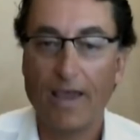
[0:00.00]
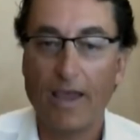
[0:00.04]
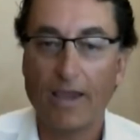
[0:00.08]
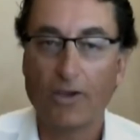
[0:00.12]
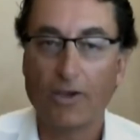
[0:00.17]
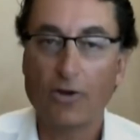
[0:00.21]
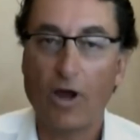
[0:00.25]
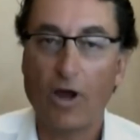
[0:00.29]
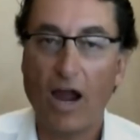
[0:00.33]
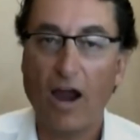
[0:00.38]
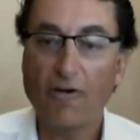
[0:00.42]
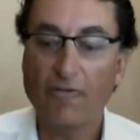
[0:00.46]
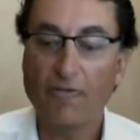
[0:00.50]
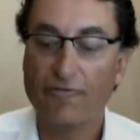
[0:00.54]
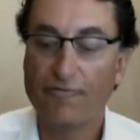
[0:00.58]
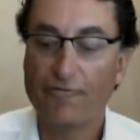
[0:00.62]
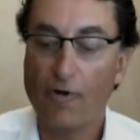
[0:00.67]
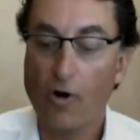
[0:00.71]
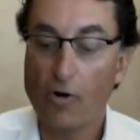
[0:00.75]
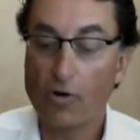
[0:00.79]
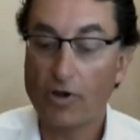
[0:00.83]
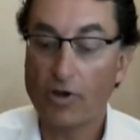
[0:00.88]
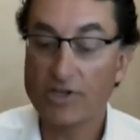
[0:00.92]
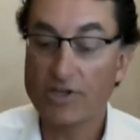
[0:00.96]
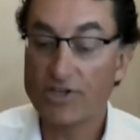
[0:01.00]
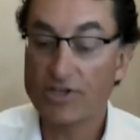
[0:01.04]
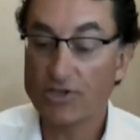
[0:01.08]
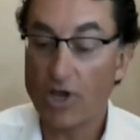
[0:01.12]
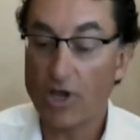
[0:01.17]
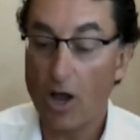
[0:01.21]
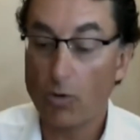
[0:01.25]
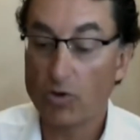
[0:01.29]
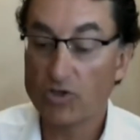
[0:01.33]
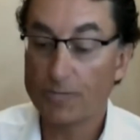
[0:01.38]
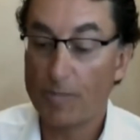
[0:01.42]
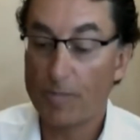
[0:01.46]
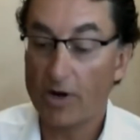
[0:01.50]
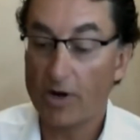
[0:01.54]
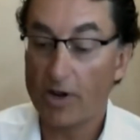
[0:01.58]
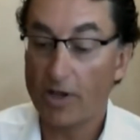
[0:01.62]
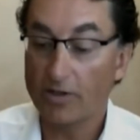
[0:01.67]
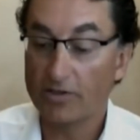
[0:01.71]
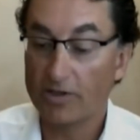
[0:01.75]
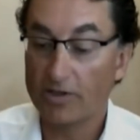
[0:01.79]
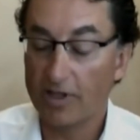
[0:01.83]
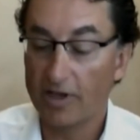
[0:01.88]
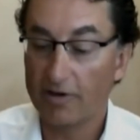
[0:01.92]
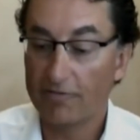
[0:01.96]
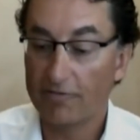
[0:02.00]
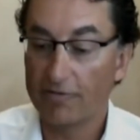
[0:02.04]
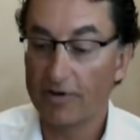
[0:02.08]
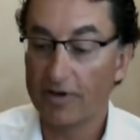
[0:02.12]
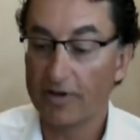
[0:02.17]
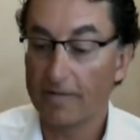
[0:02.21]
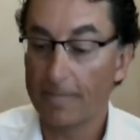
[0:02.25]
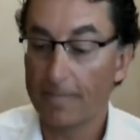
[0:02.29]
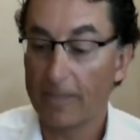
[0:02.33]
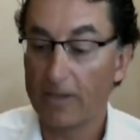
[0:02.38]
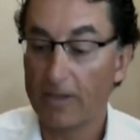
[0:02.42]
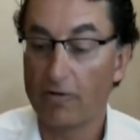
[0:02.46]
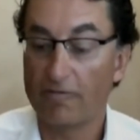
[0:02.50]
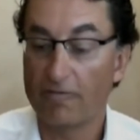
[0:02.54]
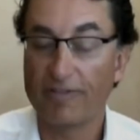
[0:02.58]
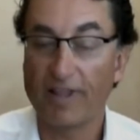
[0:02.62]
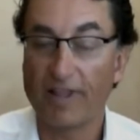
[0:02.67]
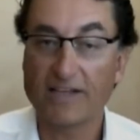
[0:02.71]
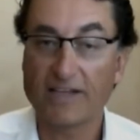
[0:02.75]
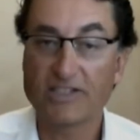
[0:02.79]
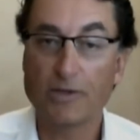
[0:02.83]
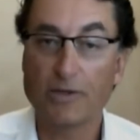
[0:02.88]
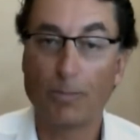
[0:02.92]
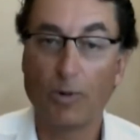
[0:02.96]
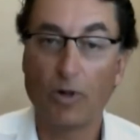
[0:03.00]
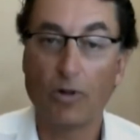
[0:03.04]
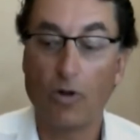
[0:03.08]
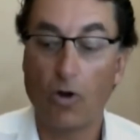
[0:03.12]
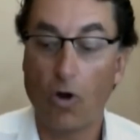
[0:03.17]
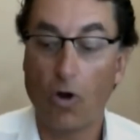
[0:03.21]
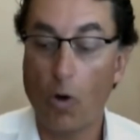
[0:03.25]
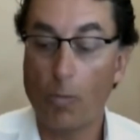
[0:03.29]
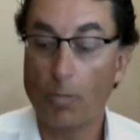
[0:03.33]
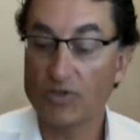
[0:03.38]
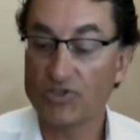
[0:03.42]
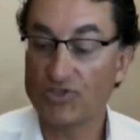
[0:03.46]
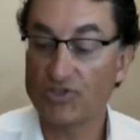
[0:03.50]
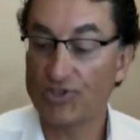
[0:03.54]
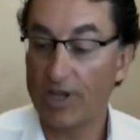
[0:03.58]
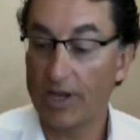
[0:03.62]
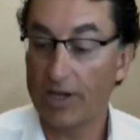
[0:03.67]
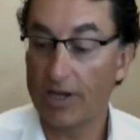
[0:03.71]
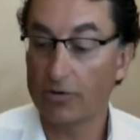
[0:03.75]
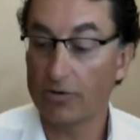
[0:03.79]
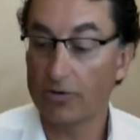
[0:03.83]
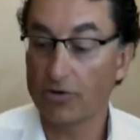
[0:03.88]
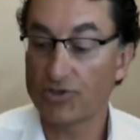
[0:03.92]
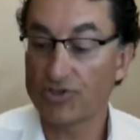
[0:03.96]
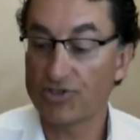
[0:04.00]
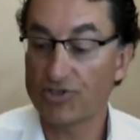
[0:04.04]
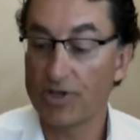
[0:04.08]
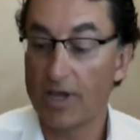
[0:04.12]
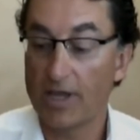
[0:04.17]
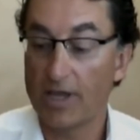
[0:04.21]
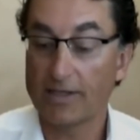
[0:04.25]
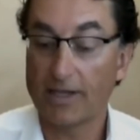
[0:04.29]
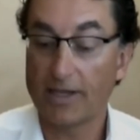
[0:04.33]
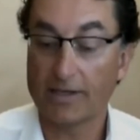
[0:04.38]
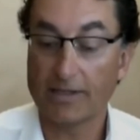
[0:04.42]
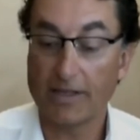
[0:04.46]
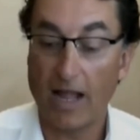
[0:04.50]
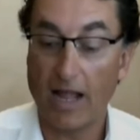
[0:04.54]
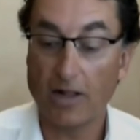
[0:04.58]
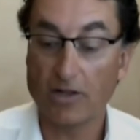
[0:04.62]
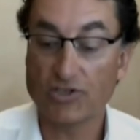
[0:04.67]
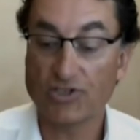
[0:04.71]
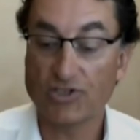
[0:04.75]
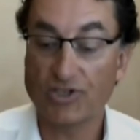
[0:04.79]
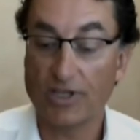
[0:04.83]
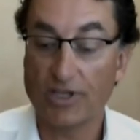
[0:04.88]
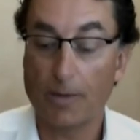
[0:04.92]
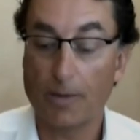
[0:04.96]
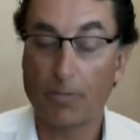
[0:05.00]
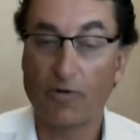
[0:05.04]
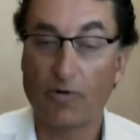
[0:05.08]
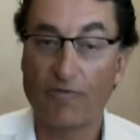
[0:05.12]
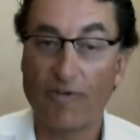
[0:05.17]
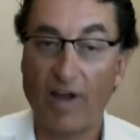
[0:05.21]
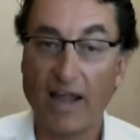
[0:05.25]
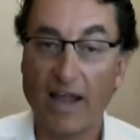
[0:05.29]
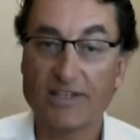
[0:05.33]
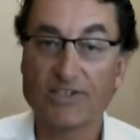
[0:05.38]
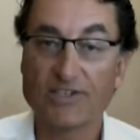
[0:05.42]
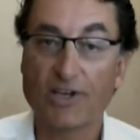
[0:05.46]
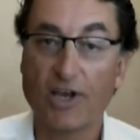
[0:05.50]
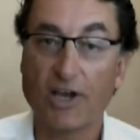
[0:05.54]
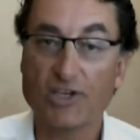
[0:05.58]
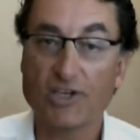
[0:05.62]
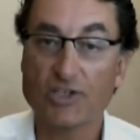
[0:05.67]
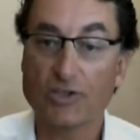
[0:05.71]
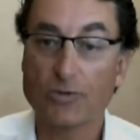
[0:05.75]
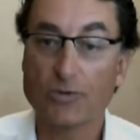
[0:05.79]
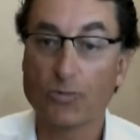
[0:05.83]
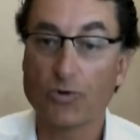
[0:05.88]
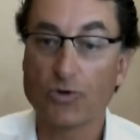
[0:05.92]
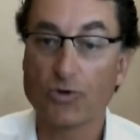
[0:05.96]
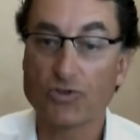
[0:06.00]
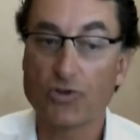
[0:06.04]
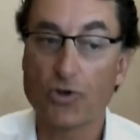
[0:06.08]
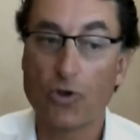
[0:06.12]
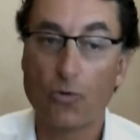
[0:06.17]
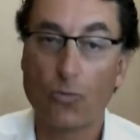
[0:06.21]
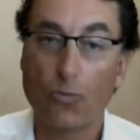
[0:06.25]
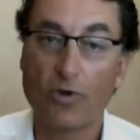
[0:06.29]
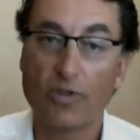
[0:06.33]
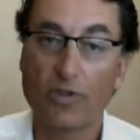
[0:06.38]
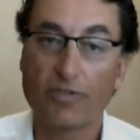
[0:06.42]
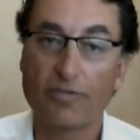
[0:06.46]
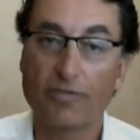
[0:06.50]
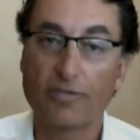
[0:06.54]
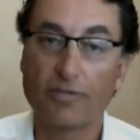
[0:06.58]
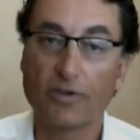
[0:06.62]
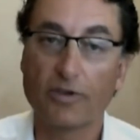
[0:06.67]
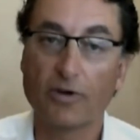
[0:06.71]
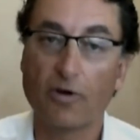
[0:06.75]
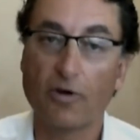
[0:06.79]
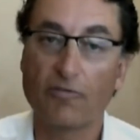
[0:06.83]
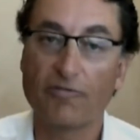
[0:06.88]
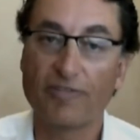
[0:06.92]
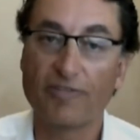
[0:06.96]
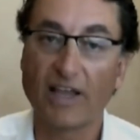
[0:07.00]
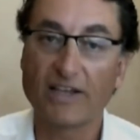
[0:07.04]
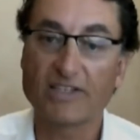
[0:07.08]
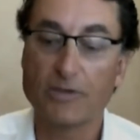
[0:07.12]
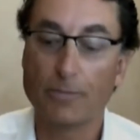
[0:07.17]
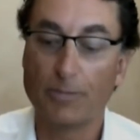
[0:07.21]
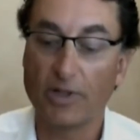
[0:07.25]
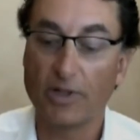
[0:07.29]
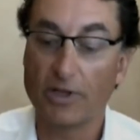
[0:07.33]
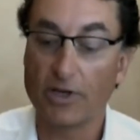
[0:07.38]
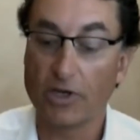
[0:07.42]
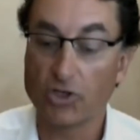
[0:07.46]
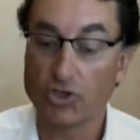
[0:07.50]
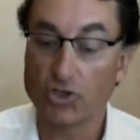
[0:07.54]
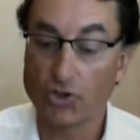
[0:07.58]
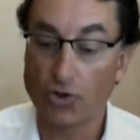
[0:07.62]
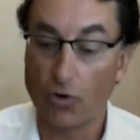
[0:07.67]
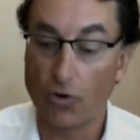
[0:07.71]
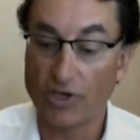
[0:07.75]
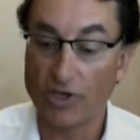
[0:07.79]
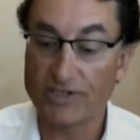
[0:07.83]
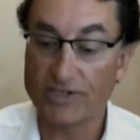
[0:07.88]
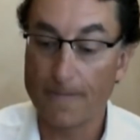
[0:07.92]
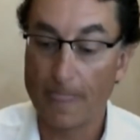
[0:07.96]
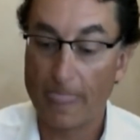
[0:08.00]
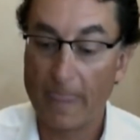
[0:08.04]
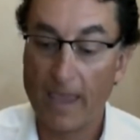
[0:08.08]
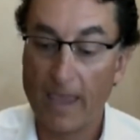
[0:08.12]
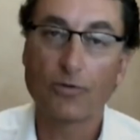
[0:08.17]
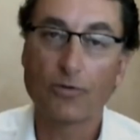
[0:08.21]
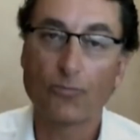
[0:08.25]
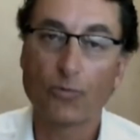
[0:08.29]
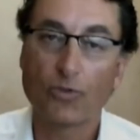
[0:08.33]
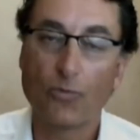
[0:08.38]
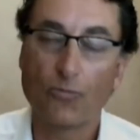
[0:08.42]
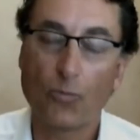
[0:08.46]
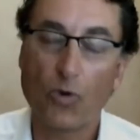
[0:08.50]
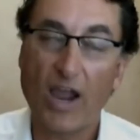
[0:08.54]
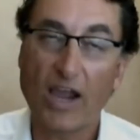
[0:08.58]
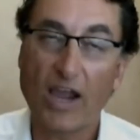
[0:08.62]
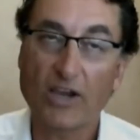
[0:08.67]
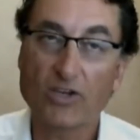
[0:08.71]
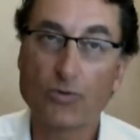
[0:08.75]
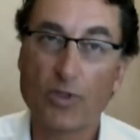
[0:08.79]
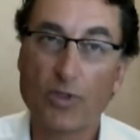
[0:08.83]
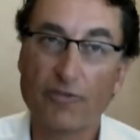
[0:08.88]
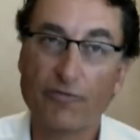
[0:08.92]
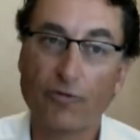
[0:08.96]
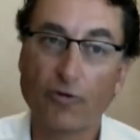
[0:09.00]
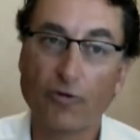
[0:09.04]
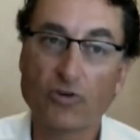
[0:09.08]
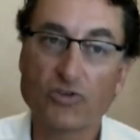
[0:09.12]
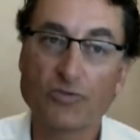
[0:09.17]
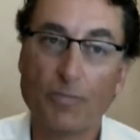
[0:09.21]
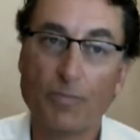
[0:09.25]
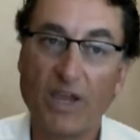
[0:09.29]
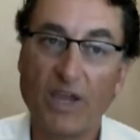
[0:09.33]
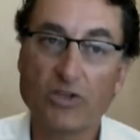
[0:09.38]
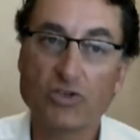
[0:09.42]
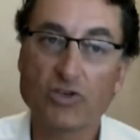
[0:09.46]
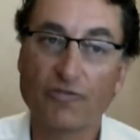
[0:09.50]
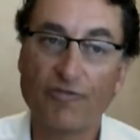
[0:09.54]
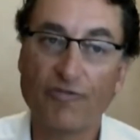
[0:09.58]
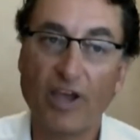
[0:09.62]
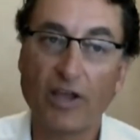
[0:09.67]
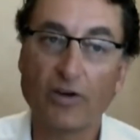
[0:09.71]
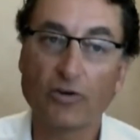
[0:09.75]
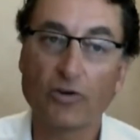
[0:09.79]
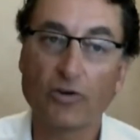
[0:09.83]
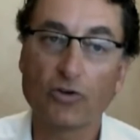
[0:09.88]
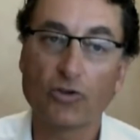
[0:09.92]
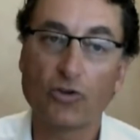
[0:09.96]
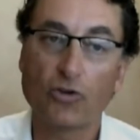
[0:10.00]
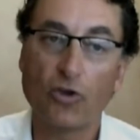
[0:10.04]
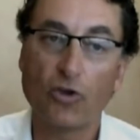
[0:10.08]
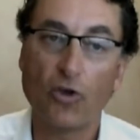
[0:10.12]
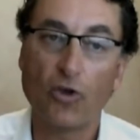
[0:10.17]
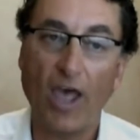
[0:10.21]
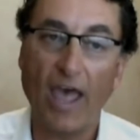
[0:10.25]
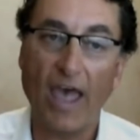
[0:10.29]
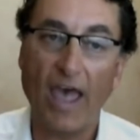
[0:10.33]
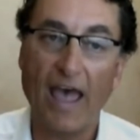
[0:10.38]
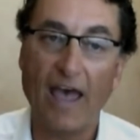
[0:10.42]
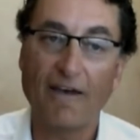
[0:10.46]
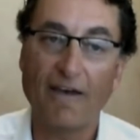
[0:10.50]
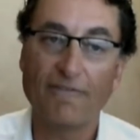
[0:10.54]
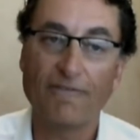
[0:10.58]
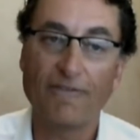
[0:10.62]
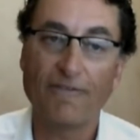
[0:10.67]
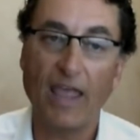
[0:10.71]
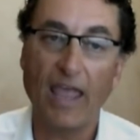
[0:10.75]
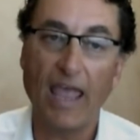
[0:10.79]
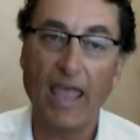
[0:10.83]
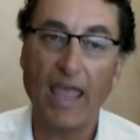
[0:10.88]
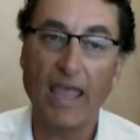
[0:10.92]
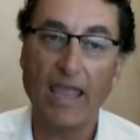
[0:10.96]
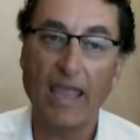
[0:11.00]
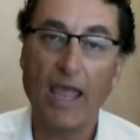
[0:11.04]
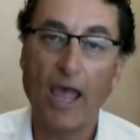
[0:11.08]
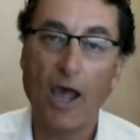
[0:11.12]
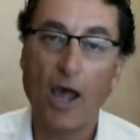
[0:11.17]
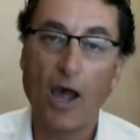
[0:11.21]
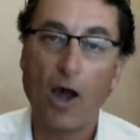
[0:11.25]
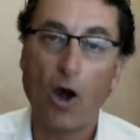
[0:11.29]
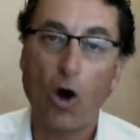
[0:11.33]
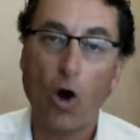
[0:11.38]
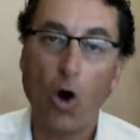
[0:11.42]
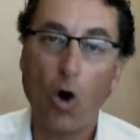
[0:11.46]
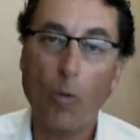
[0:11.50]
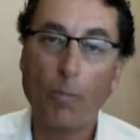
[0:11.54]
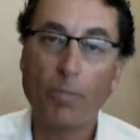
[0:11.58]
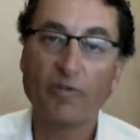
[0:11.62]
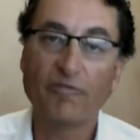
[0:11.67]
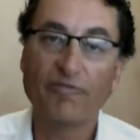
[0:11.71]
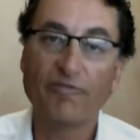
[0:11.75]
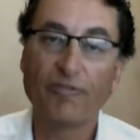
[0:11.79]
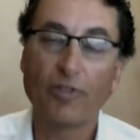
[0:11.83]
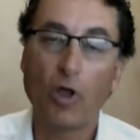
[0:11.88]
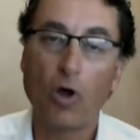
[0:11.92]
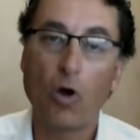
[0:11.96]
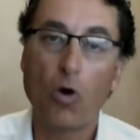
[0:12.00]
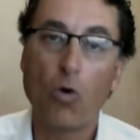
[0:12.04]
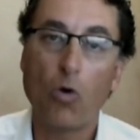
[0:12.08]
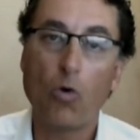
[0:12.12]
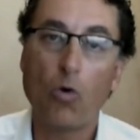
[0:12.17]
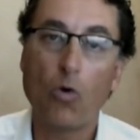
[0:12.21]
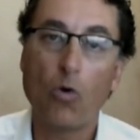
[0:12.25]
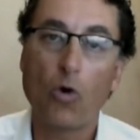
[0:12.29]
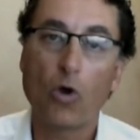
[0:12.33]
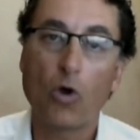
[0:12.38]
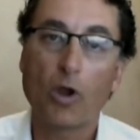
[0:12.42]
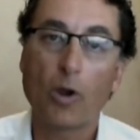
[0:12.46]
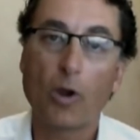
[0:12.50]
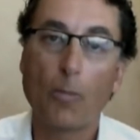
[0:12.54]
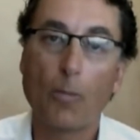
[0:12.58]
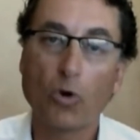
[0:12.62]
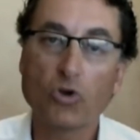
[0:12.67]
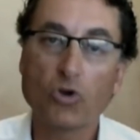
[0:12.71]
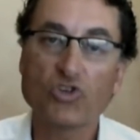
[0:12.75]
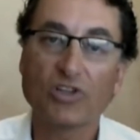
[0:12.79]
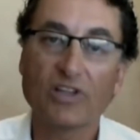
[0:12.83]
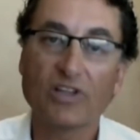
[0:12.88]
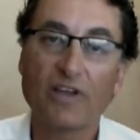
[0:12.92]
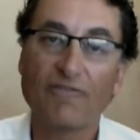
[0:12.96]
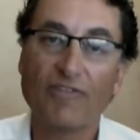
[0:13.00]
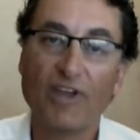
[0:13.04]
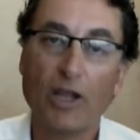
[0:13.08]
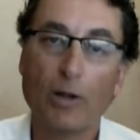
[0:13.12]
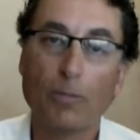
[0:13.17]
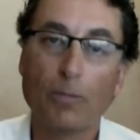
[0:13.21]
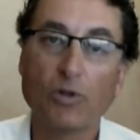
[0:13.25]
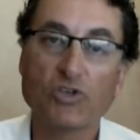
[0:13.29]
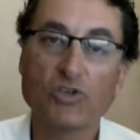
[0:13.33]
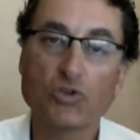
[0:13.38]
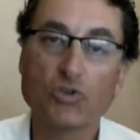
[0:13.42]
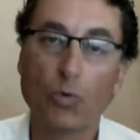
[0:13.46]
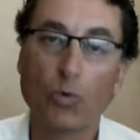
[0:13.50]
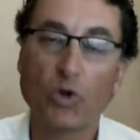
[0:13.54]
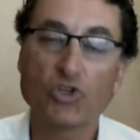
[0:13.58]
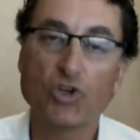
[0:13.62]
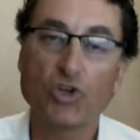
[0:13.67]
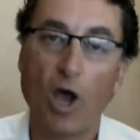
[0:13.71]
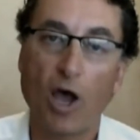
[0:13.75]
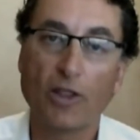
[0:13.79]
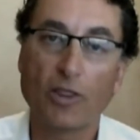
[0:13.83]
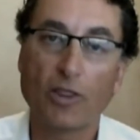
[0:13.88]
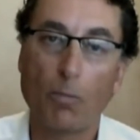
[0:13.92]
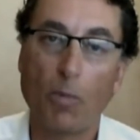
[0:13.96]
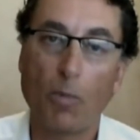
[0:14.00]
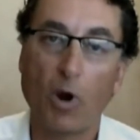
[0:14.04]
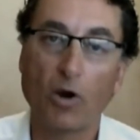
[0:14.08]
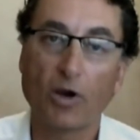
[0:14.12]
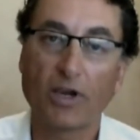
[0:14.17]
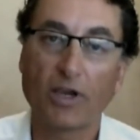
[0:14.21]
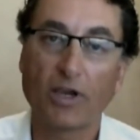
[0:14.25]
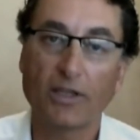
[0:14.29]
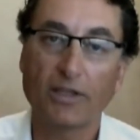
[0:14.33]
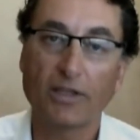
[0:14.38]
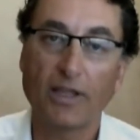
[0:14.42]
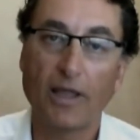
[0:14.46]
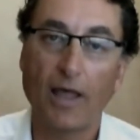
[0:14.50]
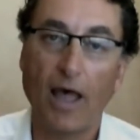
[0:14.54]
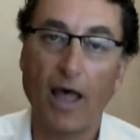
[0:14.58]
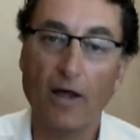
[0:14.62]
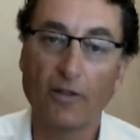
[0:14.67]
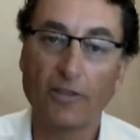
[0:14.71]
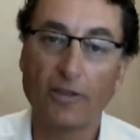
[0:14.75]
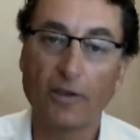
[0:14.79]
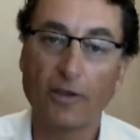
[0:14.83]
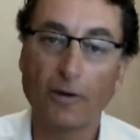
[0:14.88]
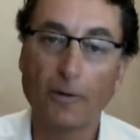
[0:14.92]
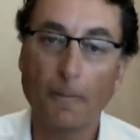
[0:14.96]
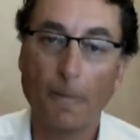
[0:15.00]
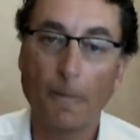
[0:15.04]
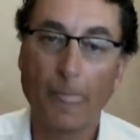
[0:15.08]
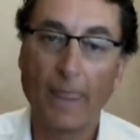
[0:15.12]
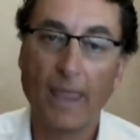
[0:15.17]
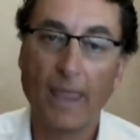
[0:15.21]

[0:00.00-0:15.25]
Our focus has always been on delivering, flexible, open standards technology that provides customers with, flexibility and choice. We're actually the first major vendor to have a OpenFlow commercially available switch on the market out there.